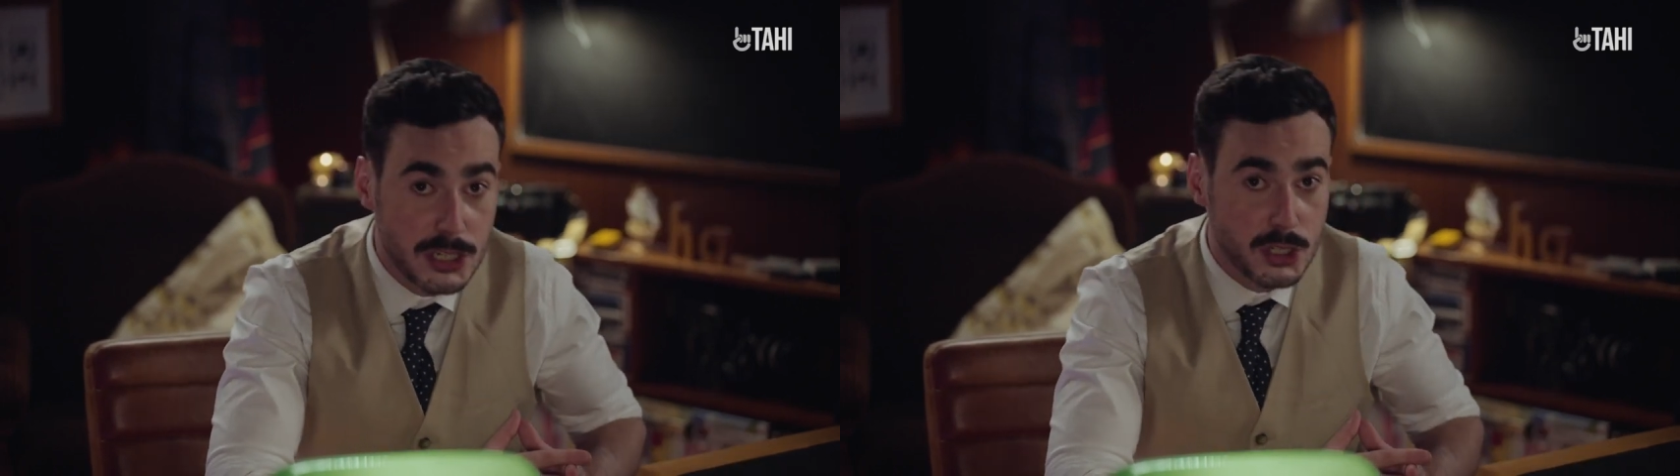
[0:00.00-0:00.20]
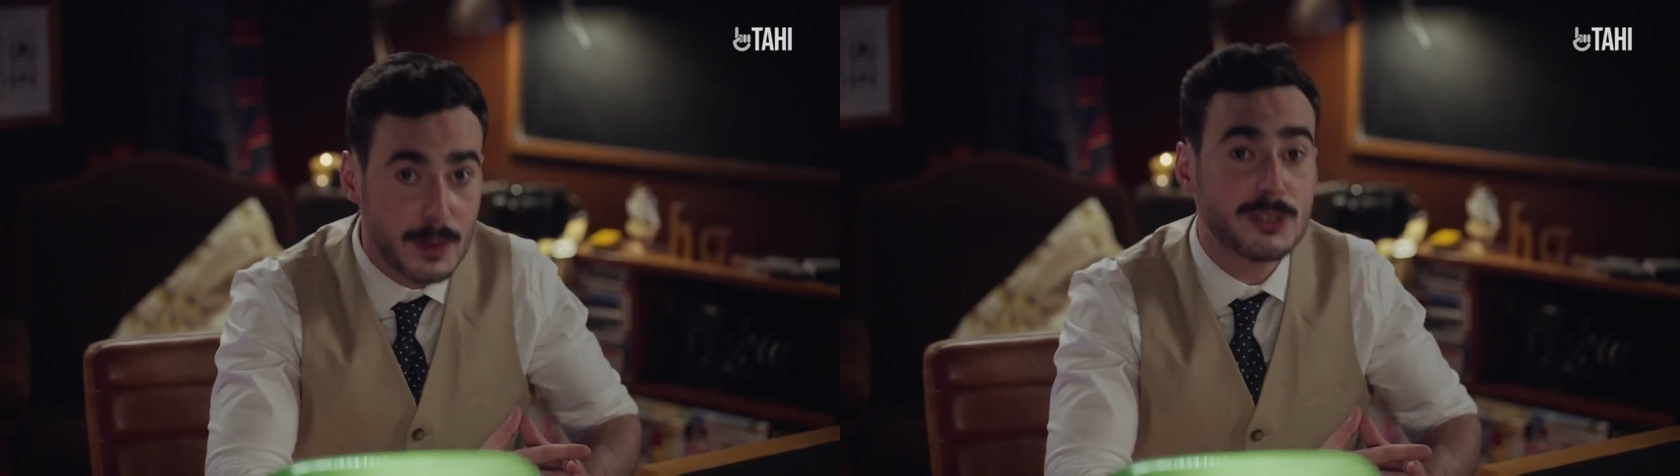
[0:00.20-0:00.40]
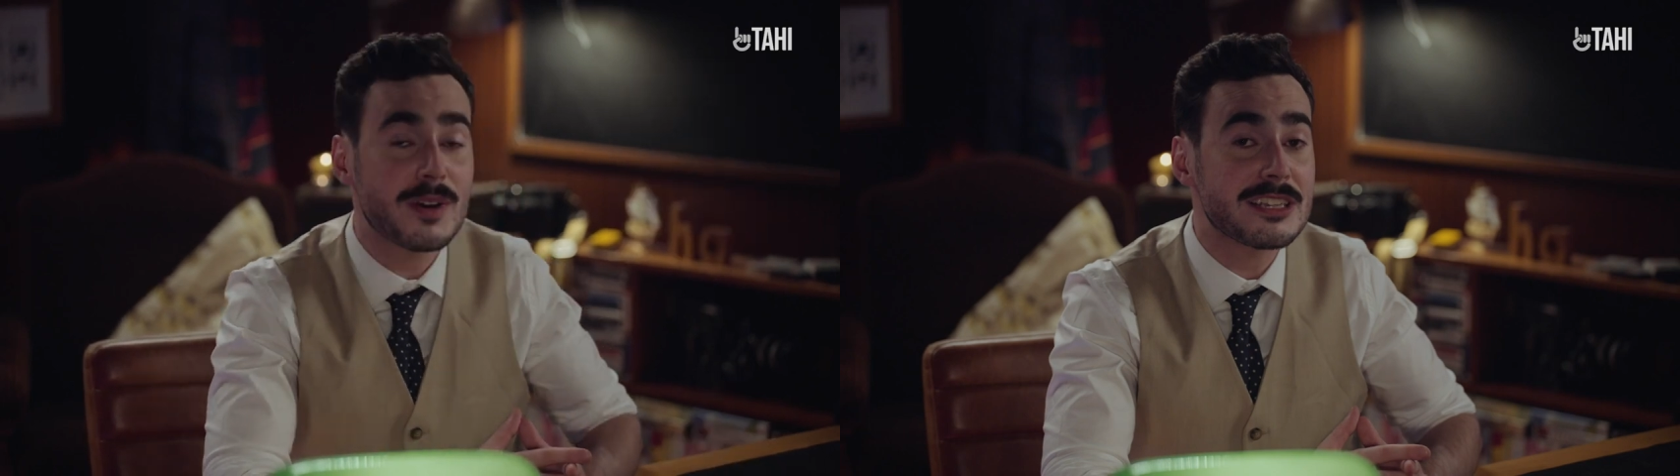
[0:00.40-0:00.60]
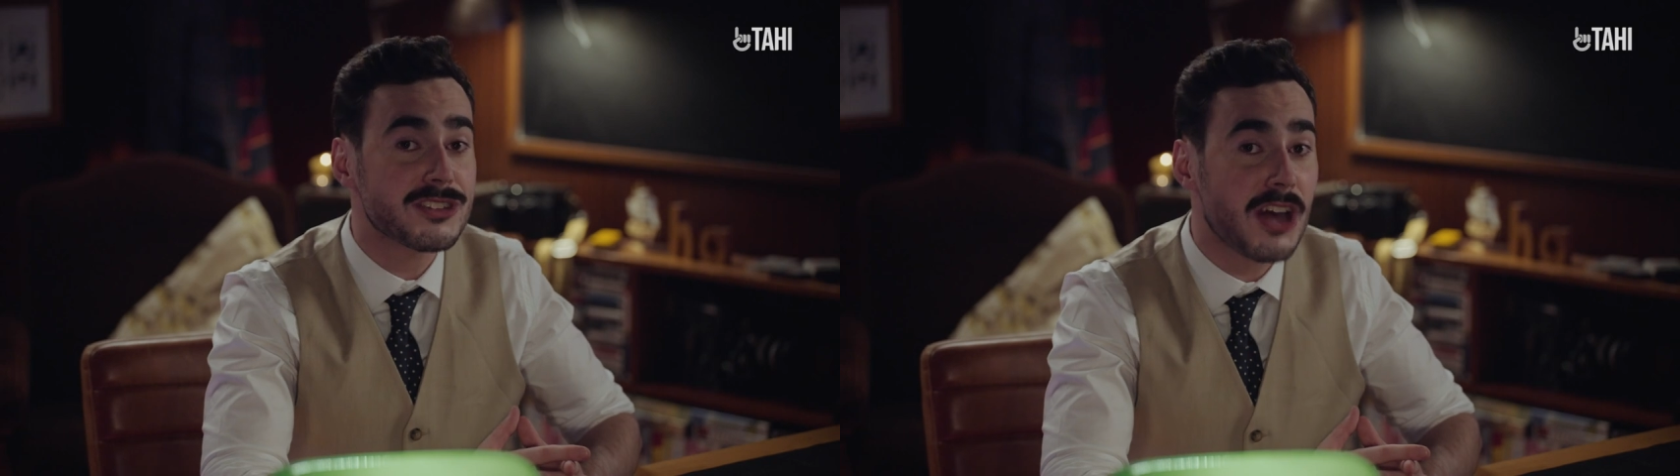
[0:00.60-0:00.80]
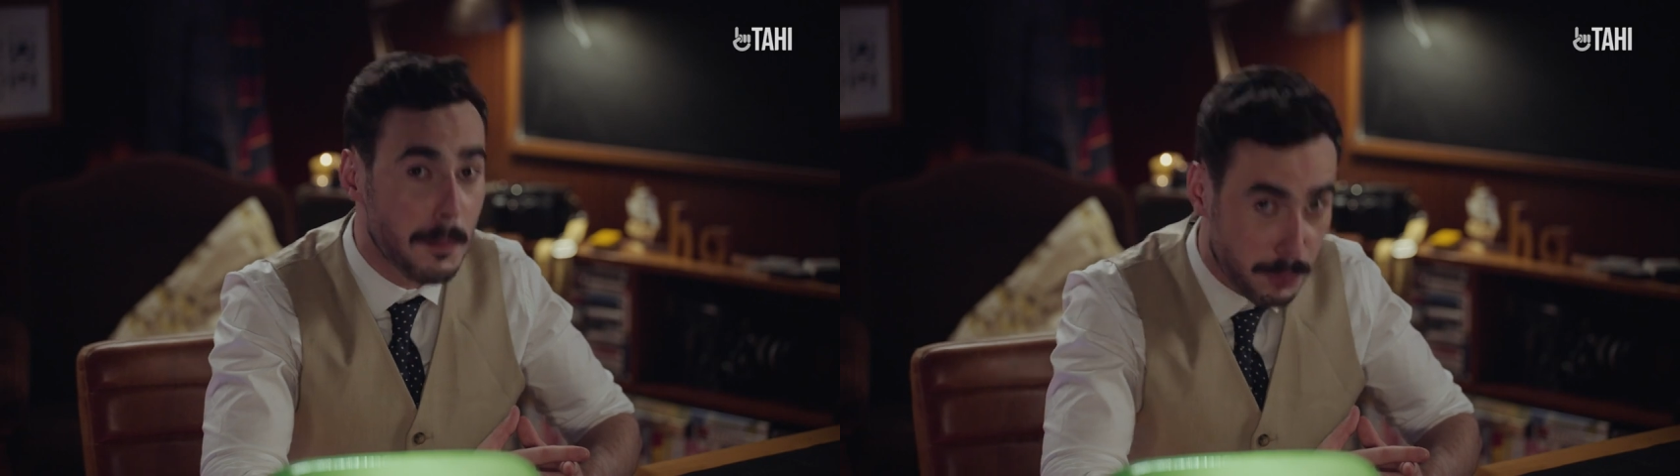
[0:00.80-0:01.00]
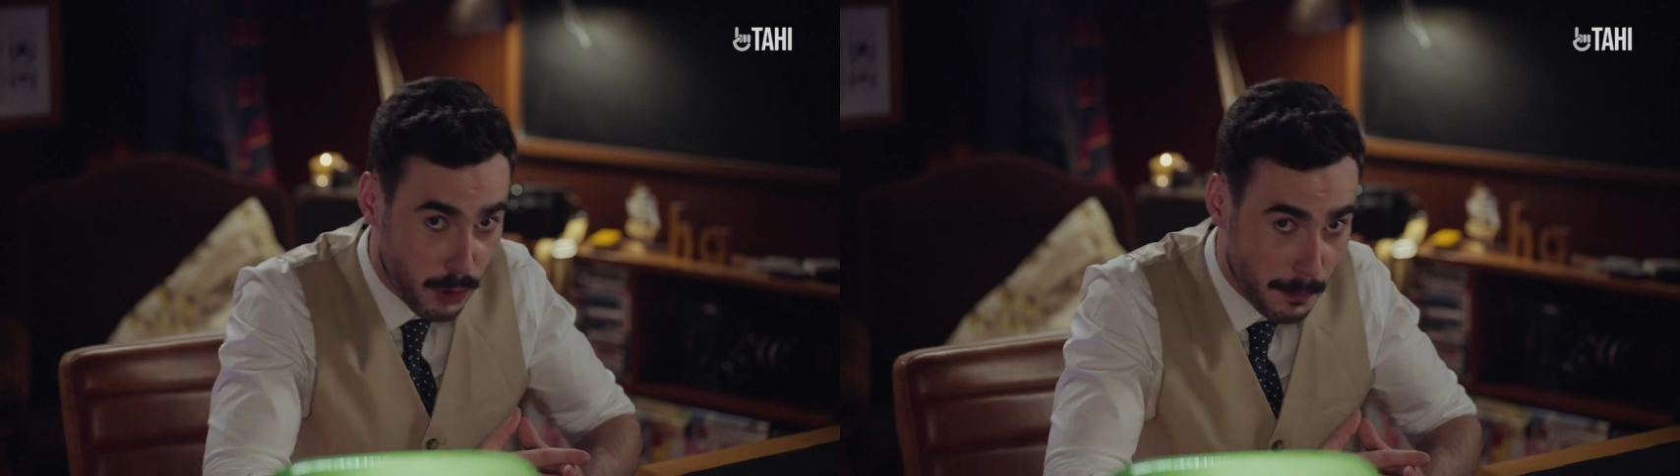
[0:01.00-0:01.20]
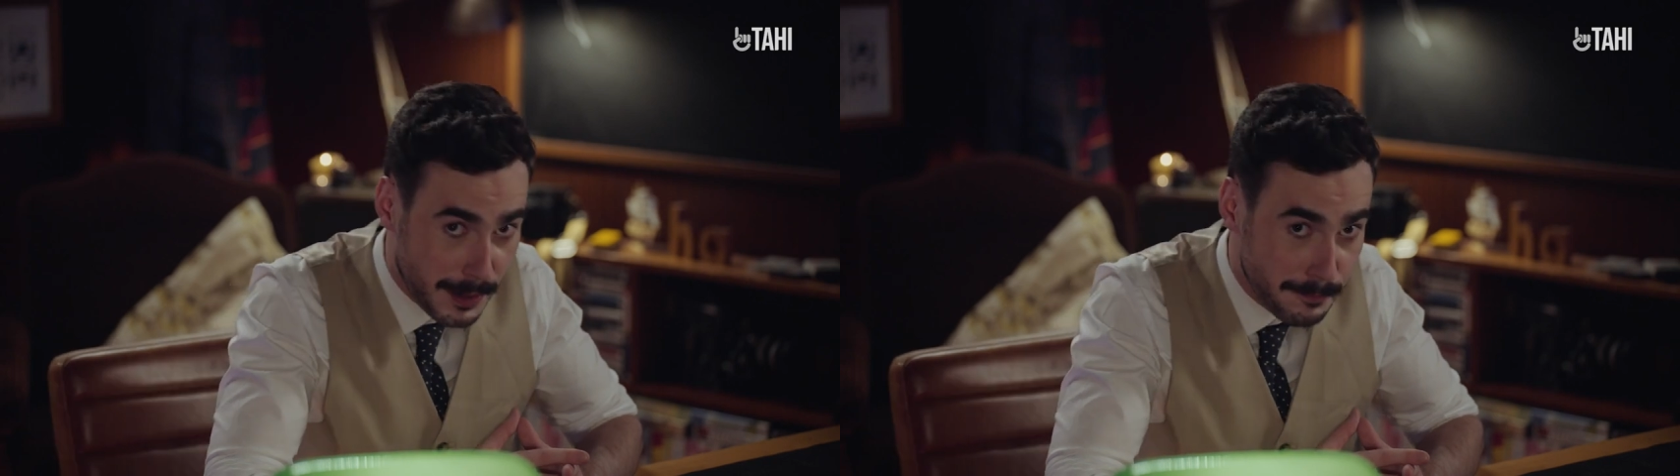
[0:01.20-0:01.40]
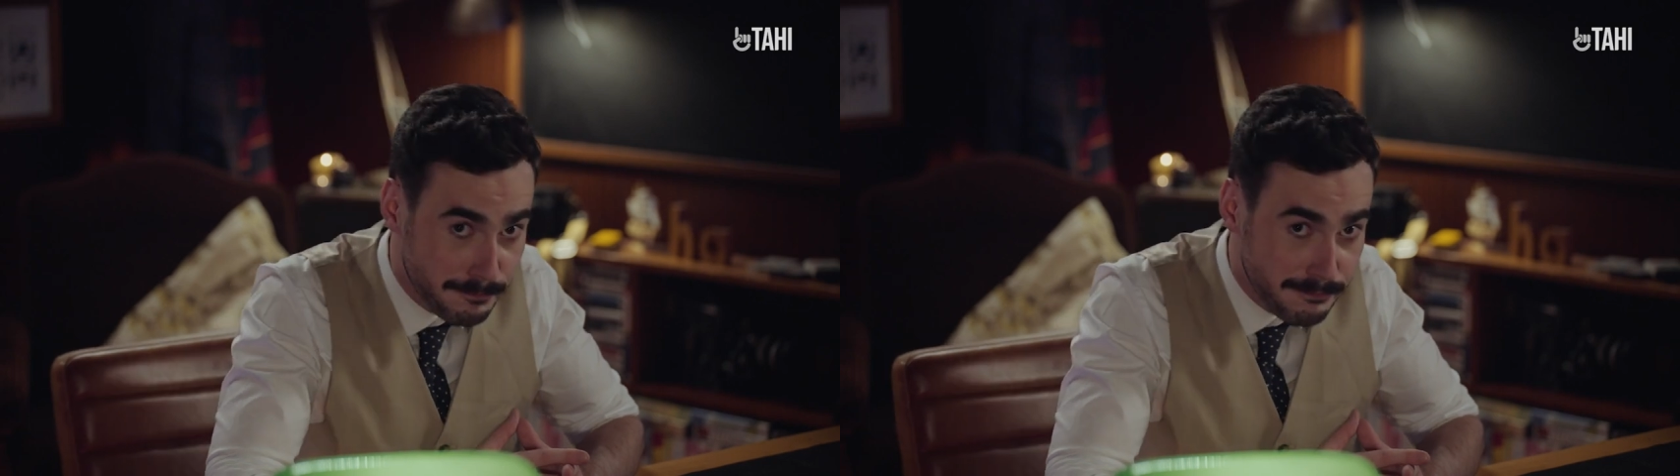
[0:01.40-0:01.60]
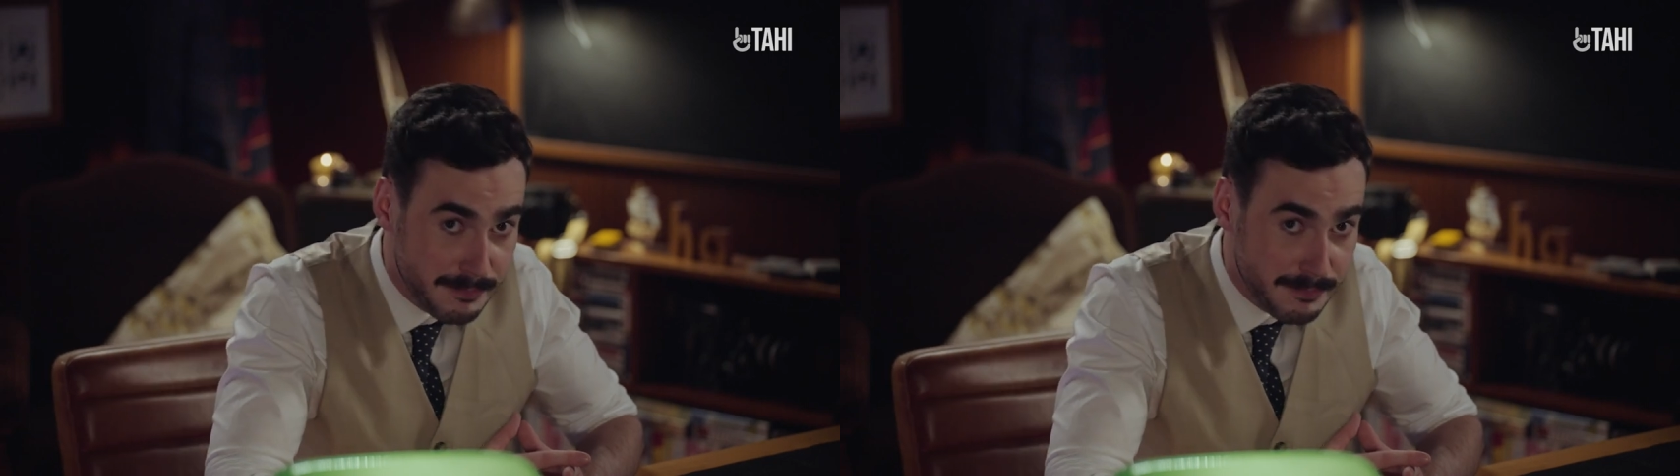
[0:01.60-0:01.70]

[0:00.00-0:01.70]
to address a problem.